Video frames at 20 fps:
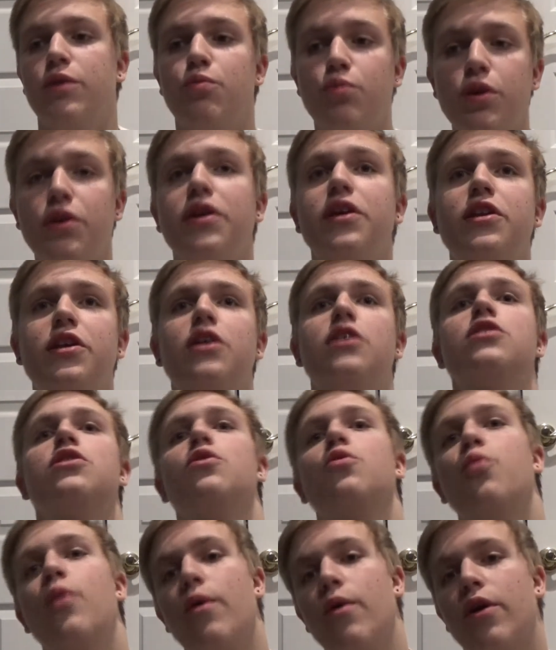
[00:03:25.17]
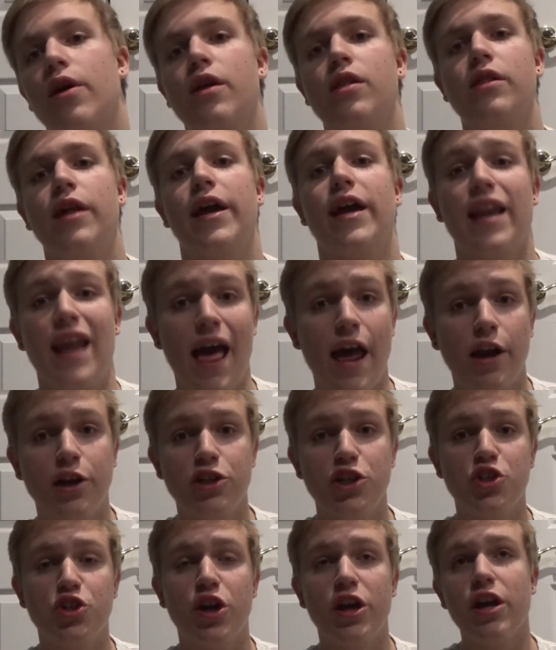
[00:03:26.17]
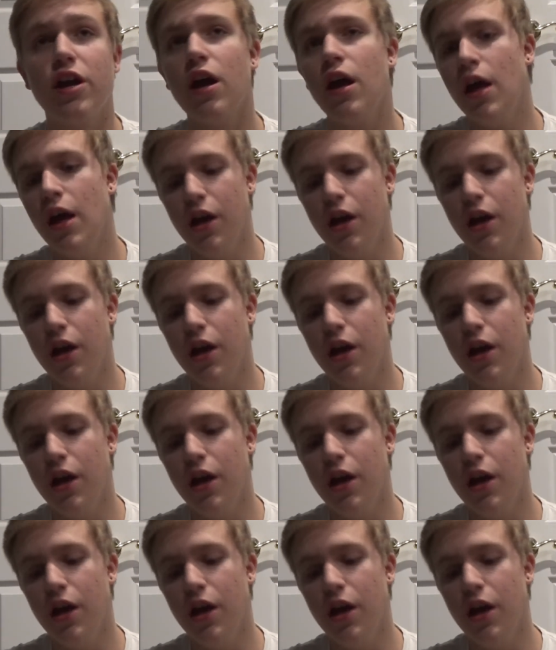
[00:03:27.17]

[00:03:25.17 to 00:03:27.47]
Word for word: It really does work like an energy drink.